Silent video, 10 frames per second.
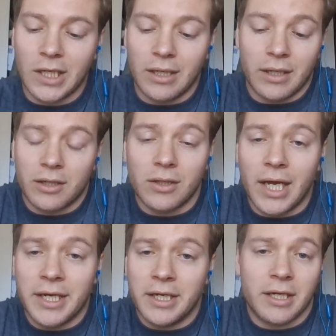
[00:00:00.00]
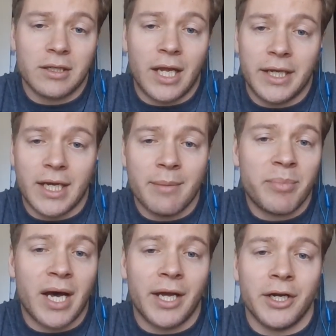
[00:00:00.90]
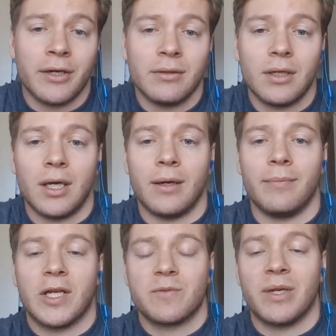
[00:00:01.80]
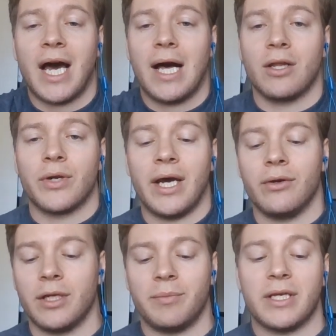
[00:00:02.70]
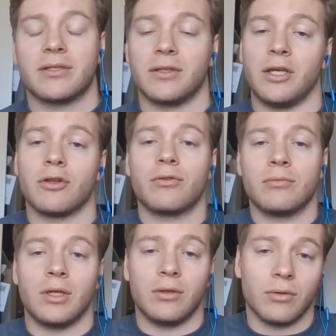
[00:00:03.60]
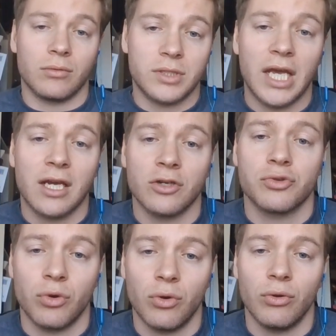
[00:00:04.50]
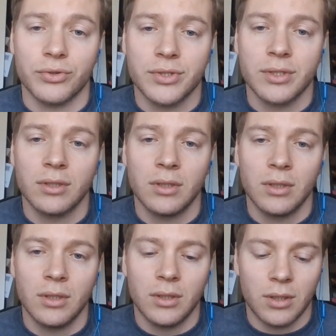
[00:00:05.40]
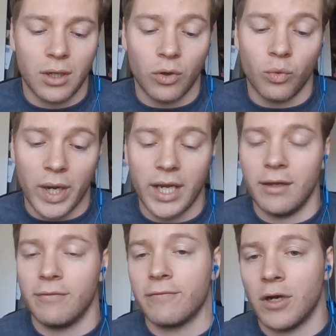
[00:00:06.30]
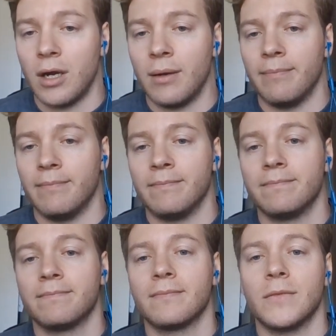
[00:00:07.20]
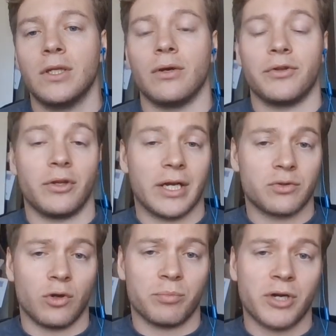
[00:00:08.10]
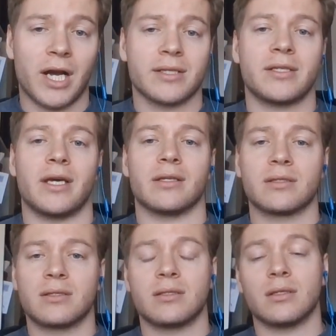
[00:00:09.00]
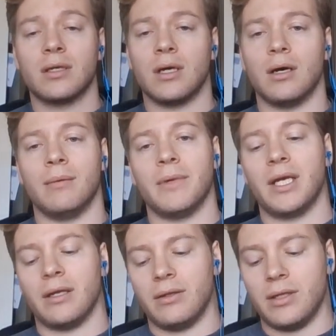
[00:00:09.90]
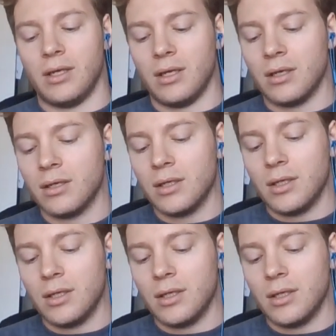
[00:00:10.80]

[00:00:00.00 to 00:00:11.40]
in a declining empire that's been hollowed out and basically take controls away from the electoral process and the